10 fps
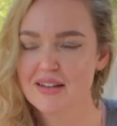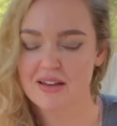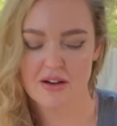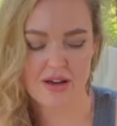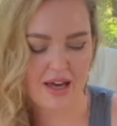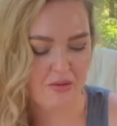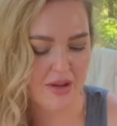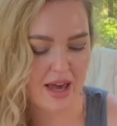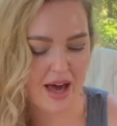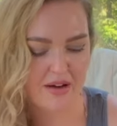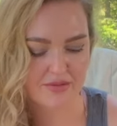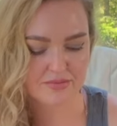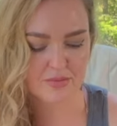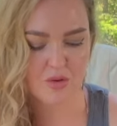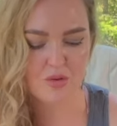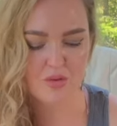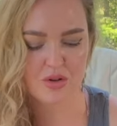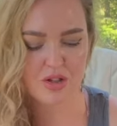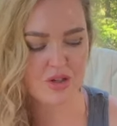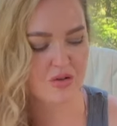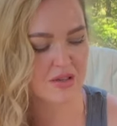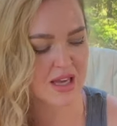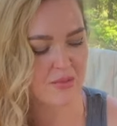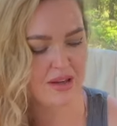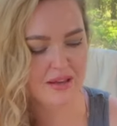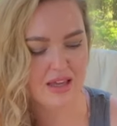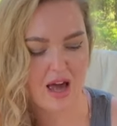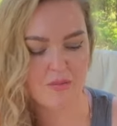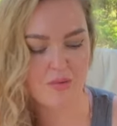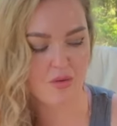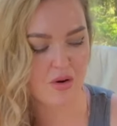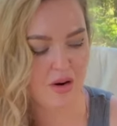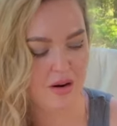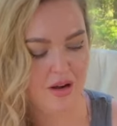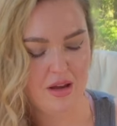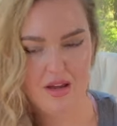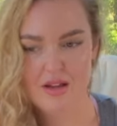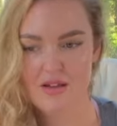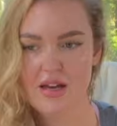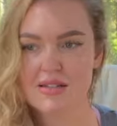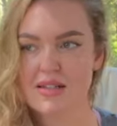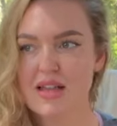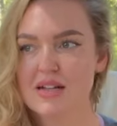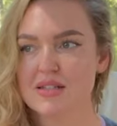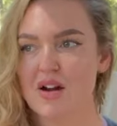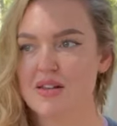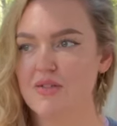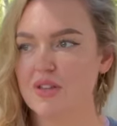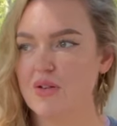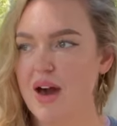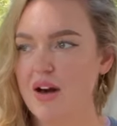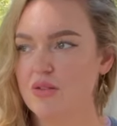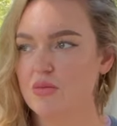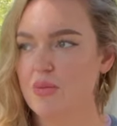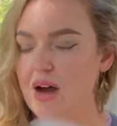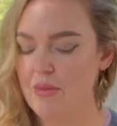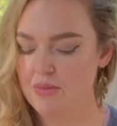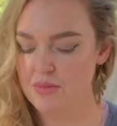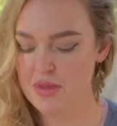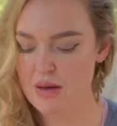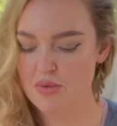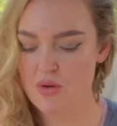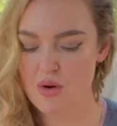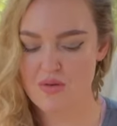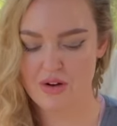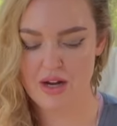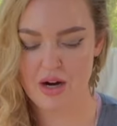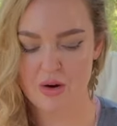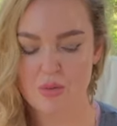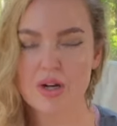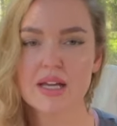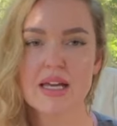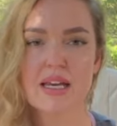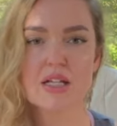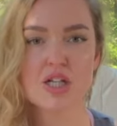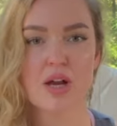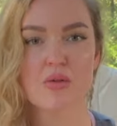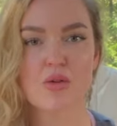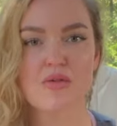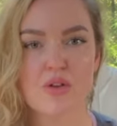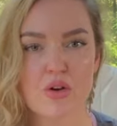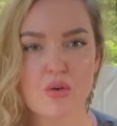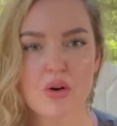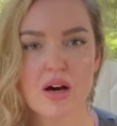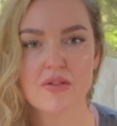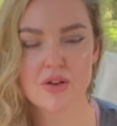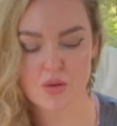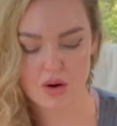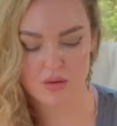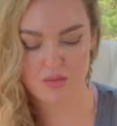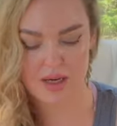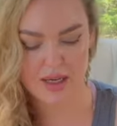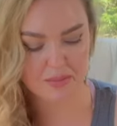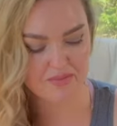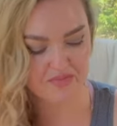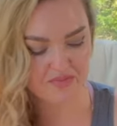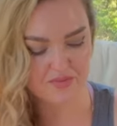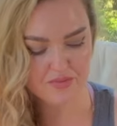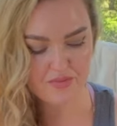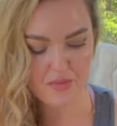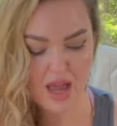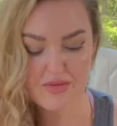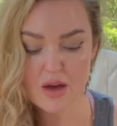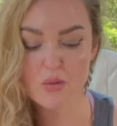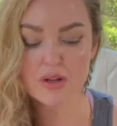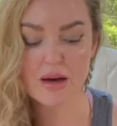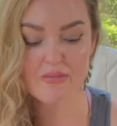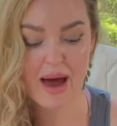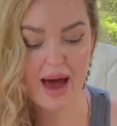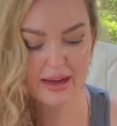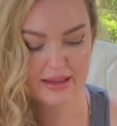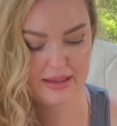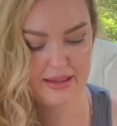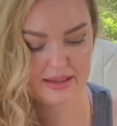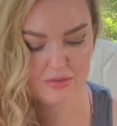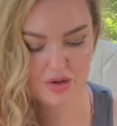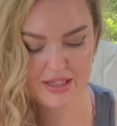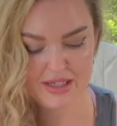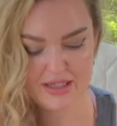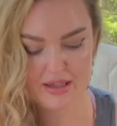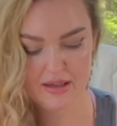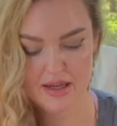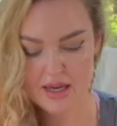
Okay, we have, good news coming. The Emperor. That's the last card that flew out. We'll pop the Emperor over here. We're going to get a general view of your reading, and then we'll unpack it and get some more detail.